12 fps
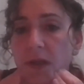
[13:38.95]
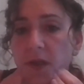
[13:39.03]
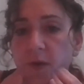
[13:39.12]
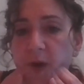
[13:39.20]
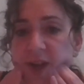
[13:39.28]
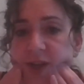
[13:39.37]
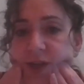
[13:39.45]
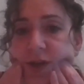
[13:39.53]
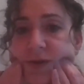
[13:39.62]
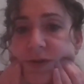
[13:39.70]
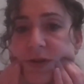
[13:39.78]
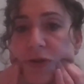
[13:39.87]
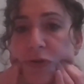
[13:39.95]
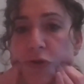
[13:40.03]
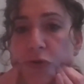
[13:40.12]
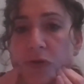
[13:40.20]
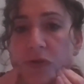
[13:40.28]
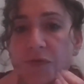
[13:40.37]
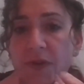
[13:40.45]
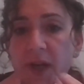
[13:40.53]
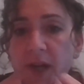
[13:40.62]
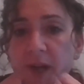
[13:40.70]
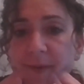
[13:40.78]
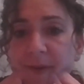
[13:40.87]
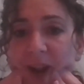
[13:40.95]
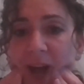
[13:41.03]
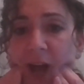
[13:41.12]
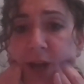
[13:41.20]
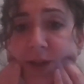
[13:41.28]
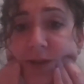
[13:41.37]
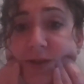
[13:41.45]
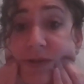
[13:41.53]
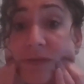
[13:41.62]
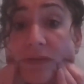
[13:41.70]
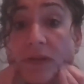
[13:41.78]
The way to know that your jaw's really relaxed,